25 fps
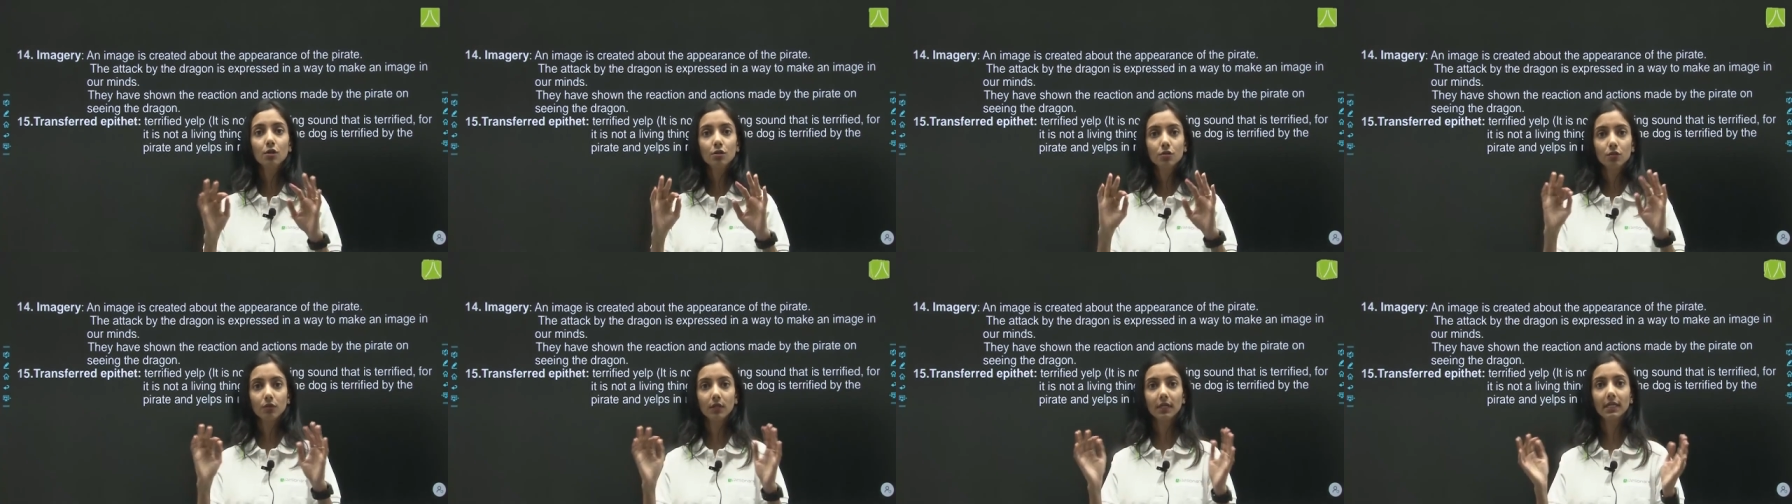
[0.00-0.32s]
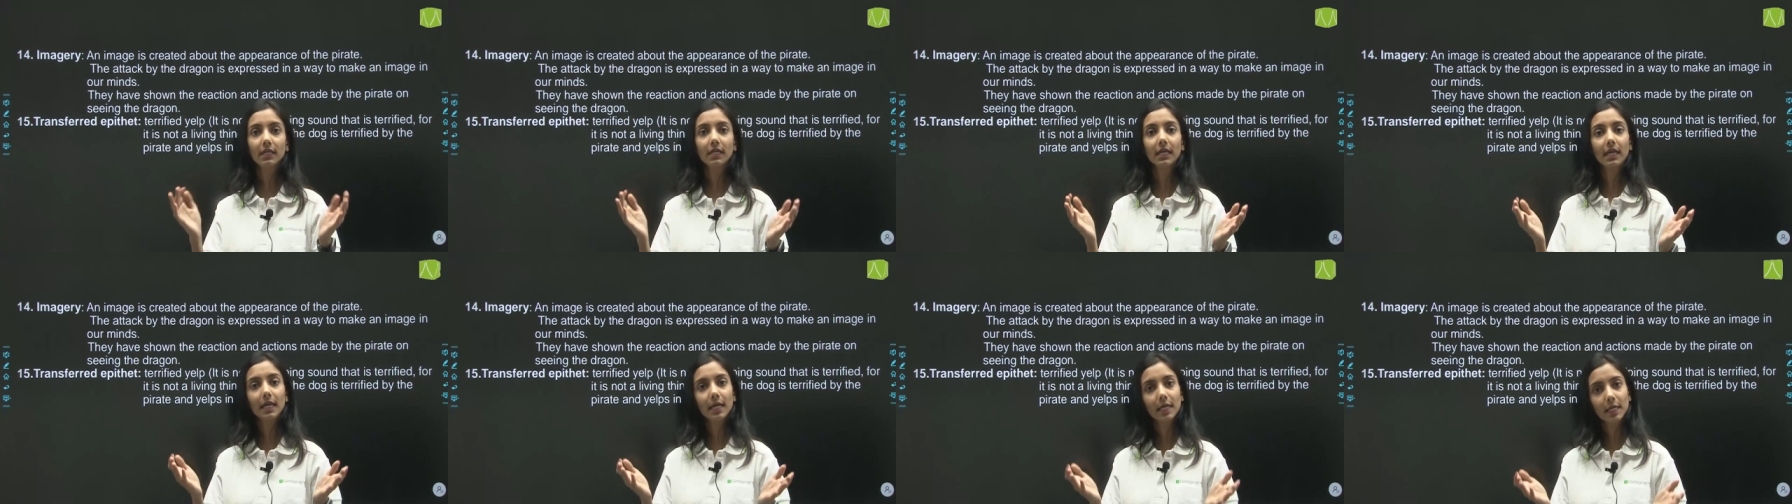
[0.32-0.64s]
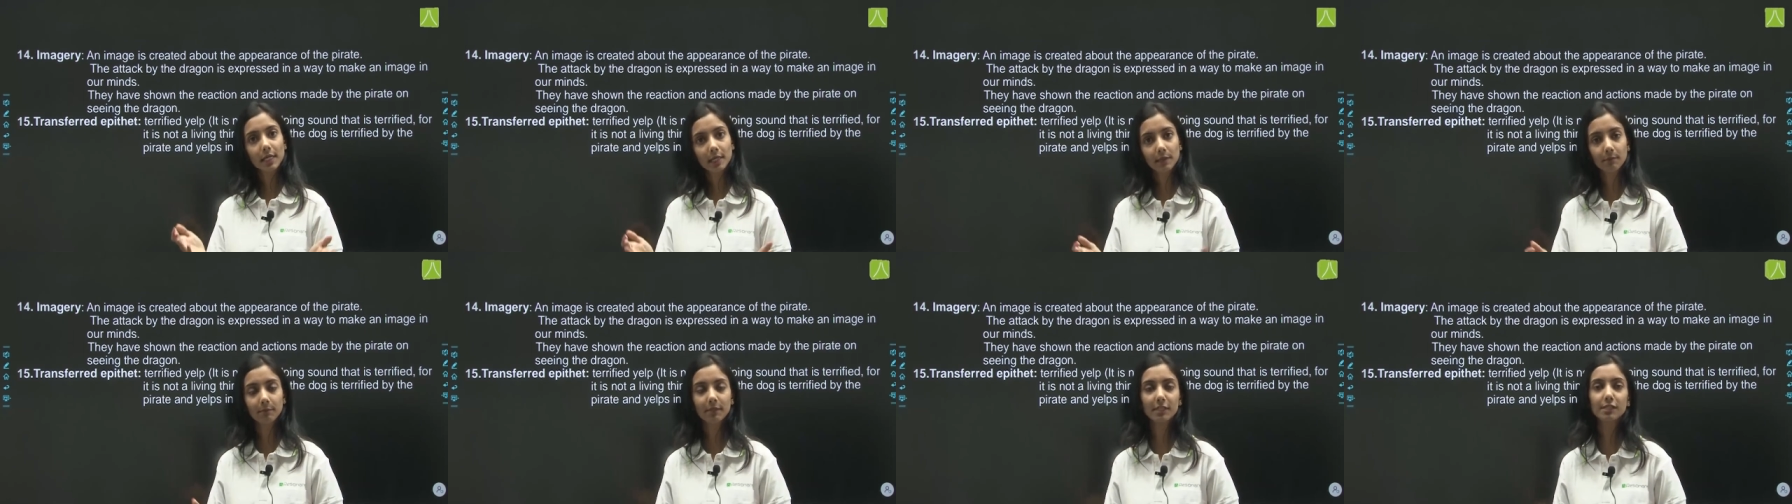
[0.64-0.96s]
So, ek
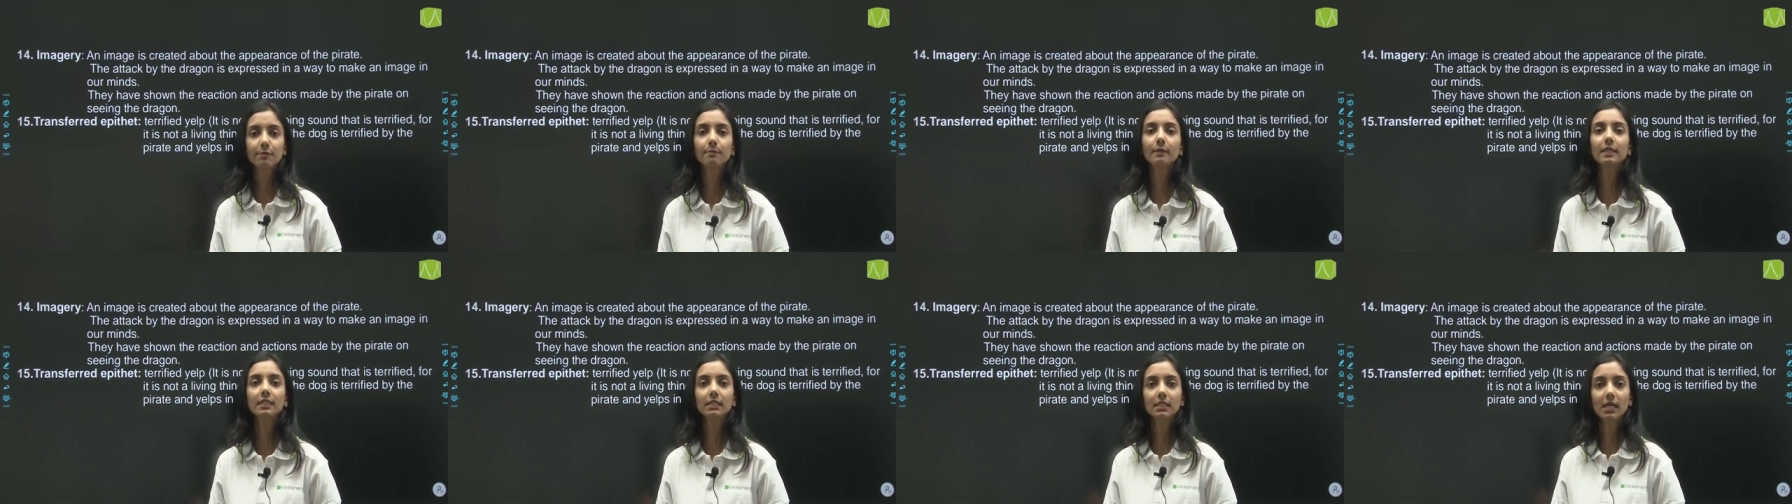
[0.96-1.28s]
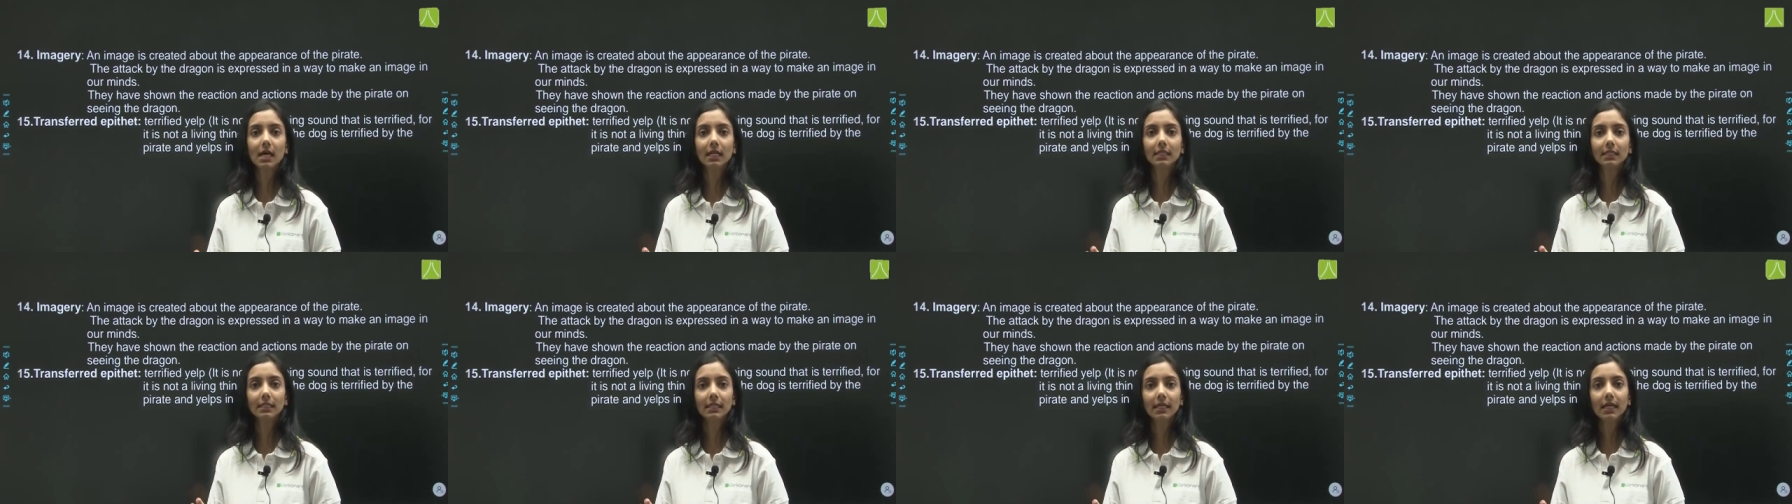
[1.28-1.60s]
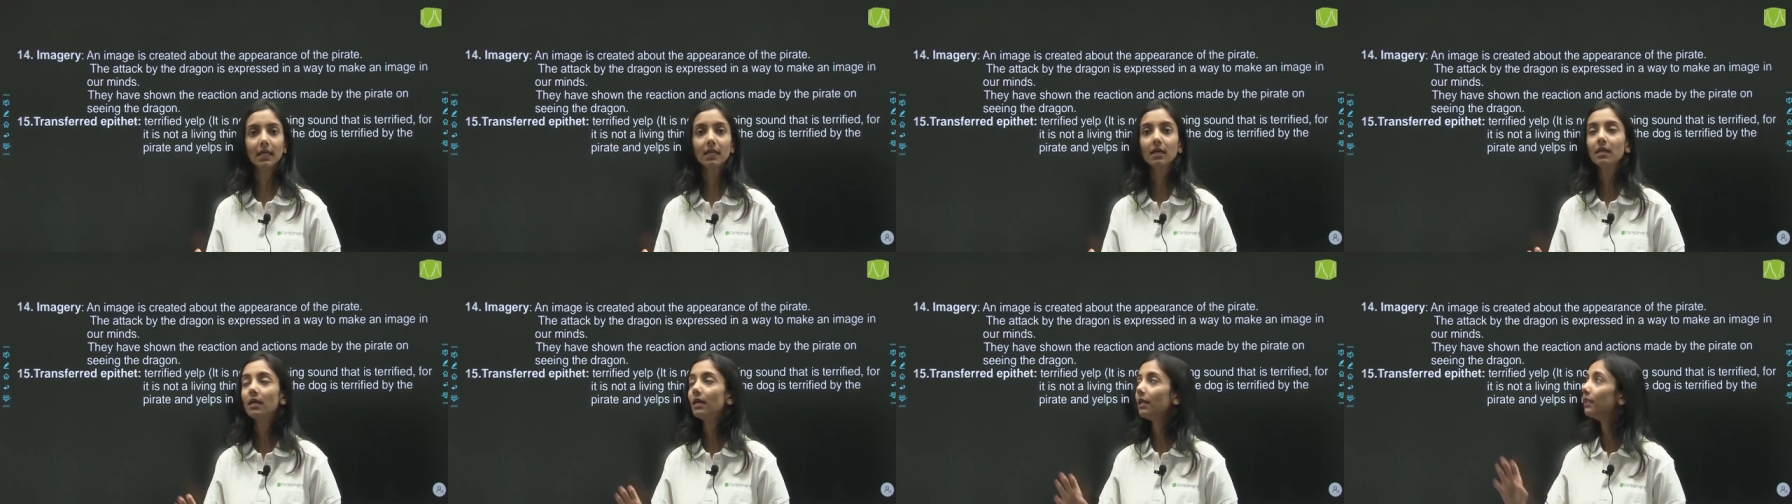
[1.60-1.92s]
image ban jati
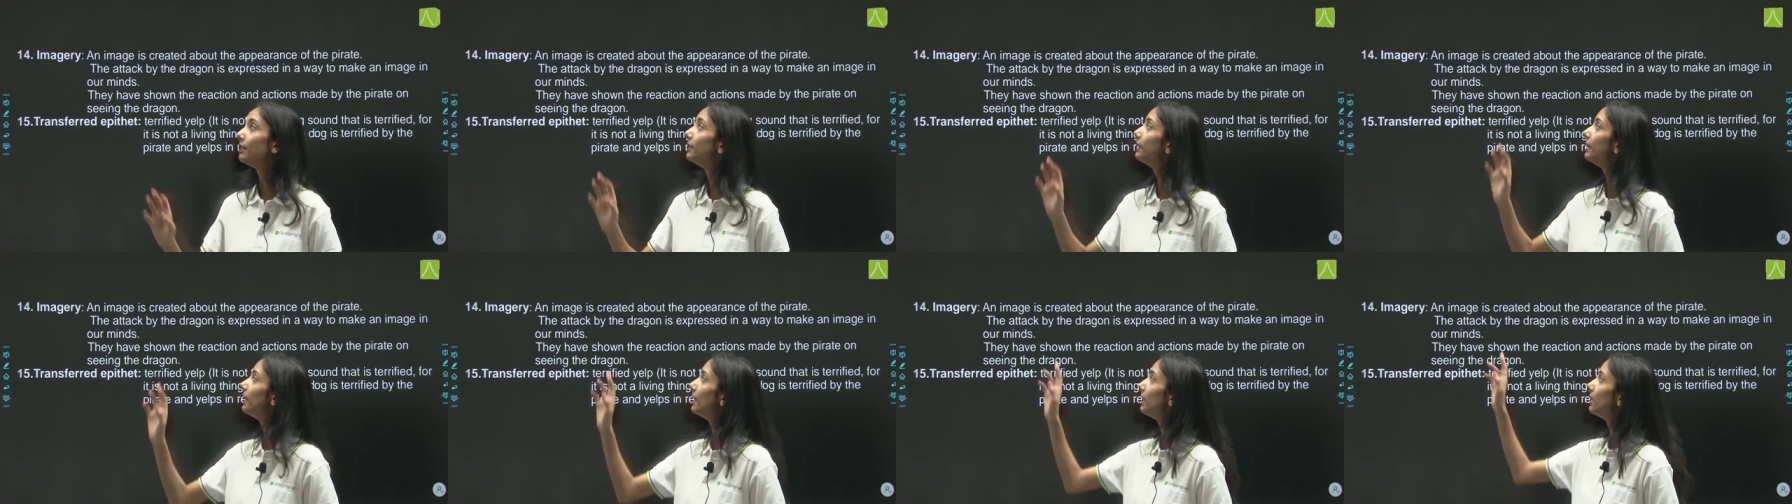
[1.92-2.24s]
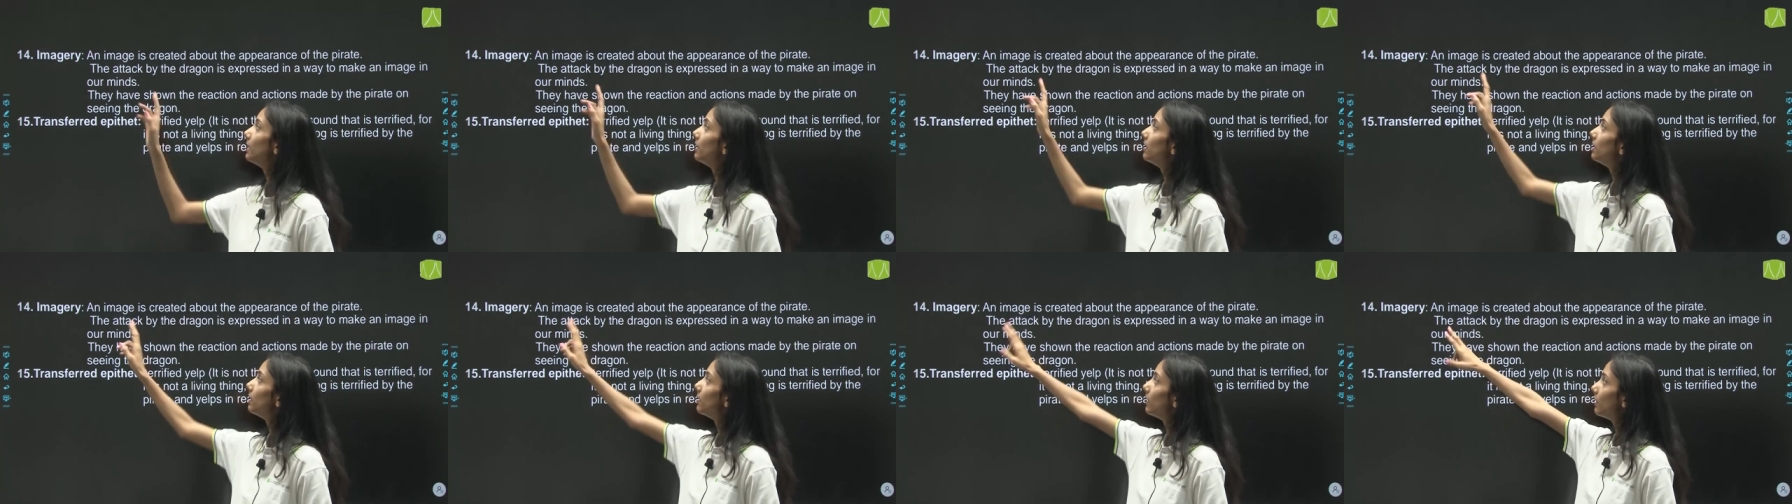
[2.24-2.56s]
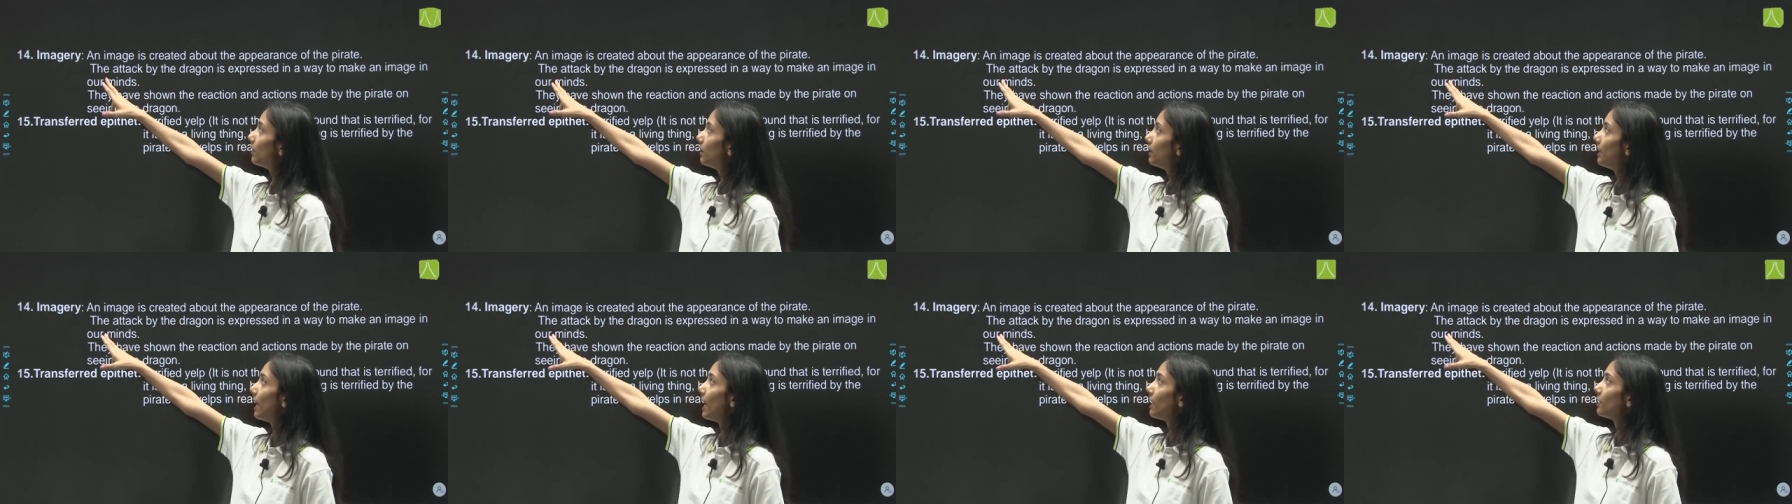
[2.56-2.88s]
hai, there,
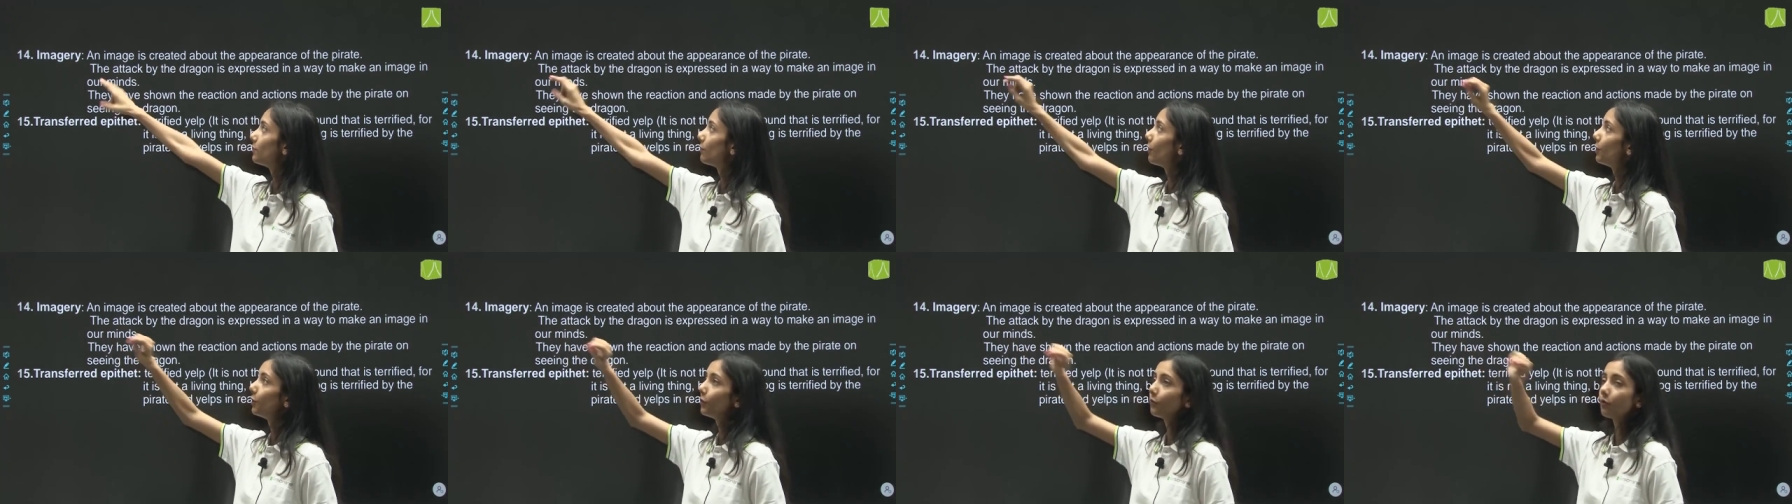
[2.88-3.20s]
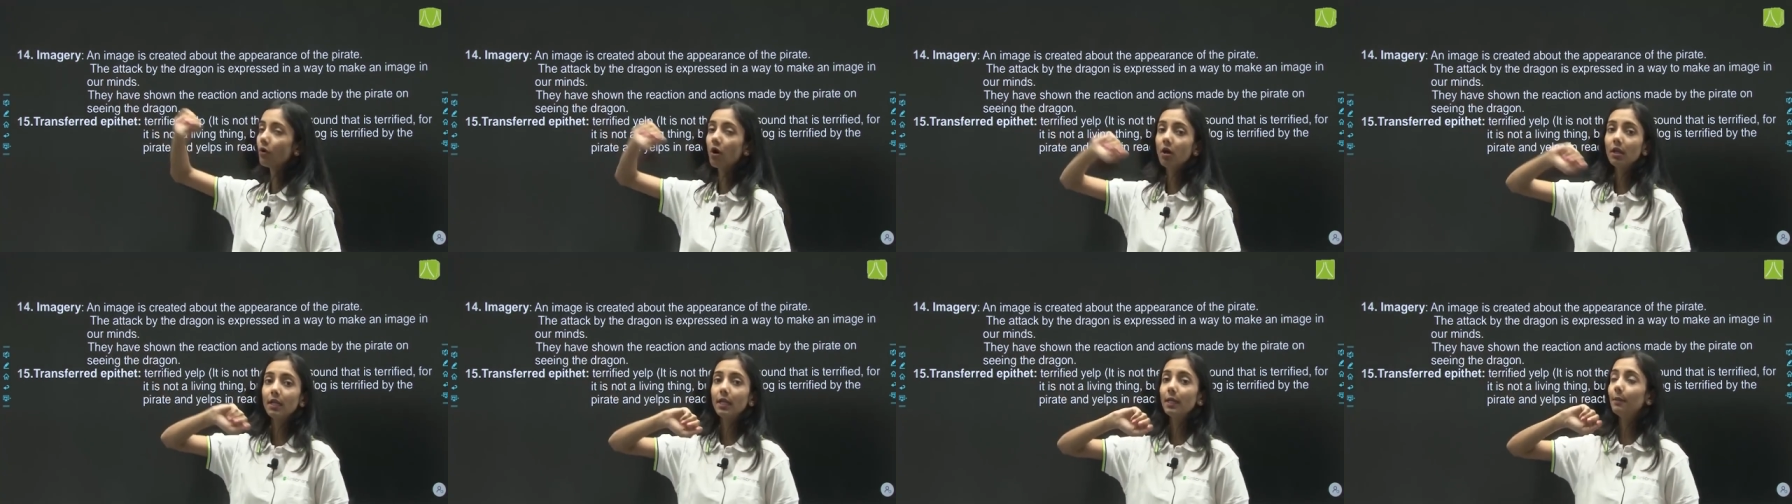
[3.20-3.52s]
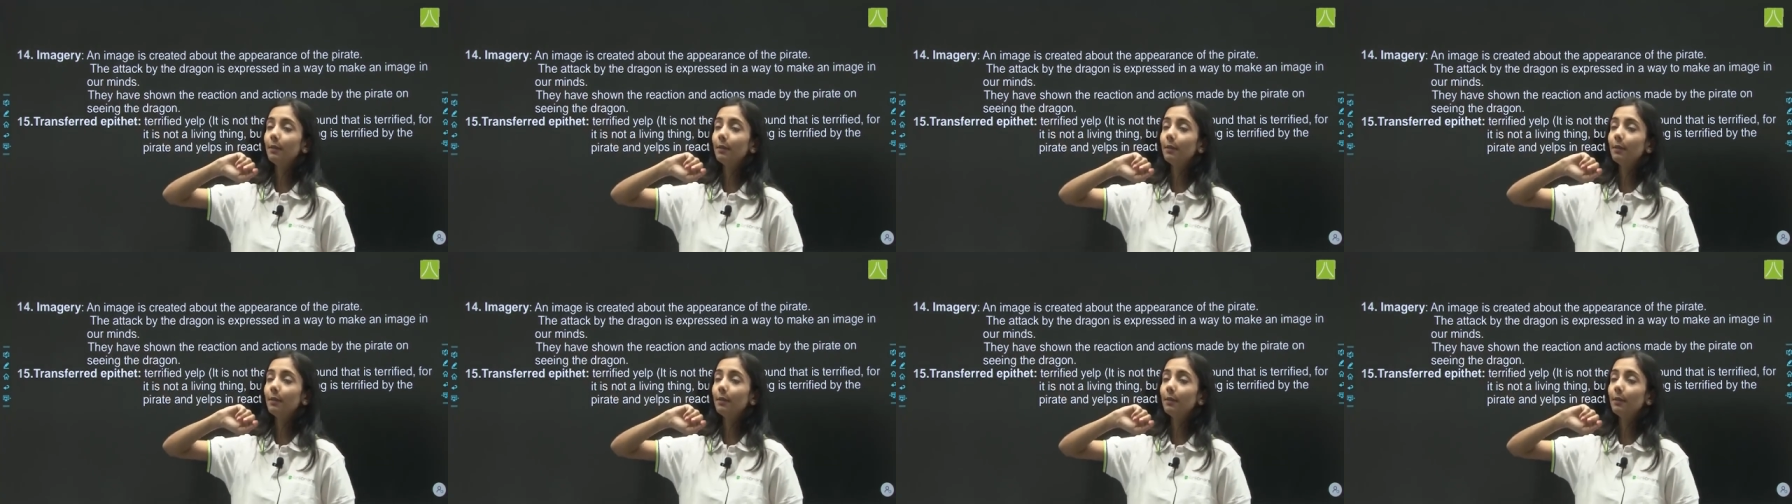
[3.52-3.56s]
that's what you call